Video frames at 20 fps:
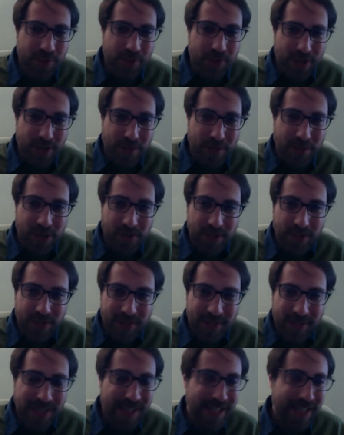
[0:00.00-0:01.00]
there because
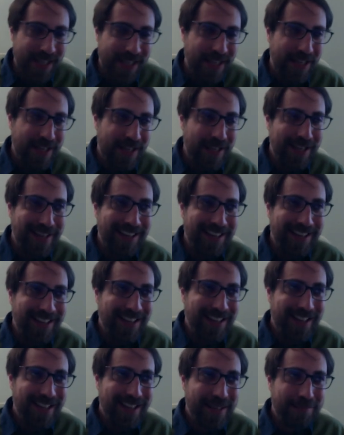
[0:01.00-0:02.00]
it's like,
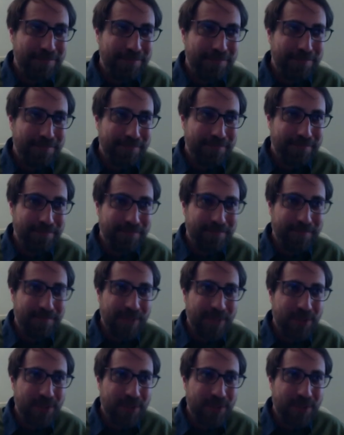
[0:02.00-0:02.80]
um,